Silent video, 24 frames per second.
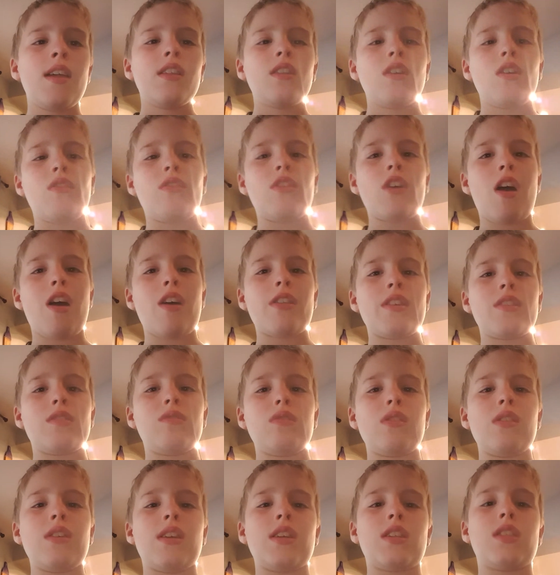So overall, this
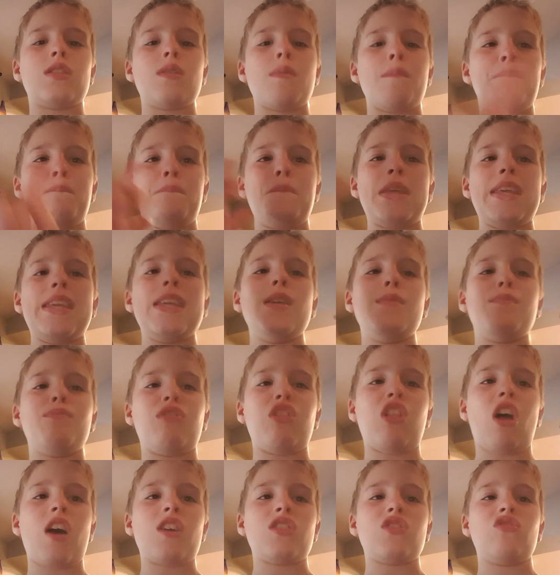movie gets a B
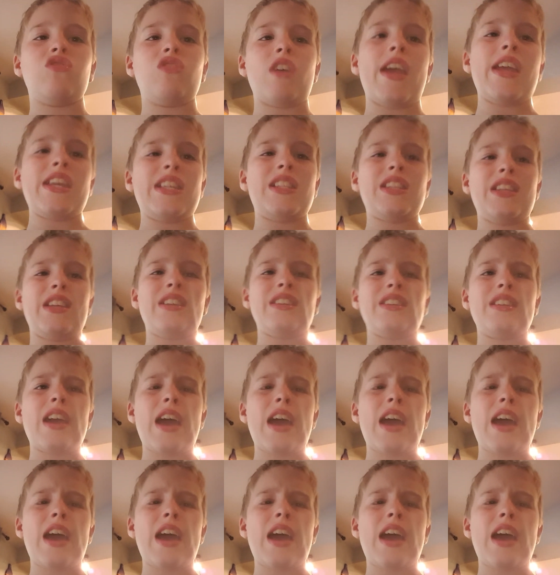plus rating.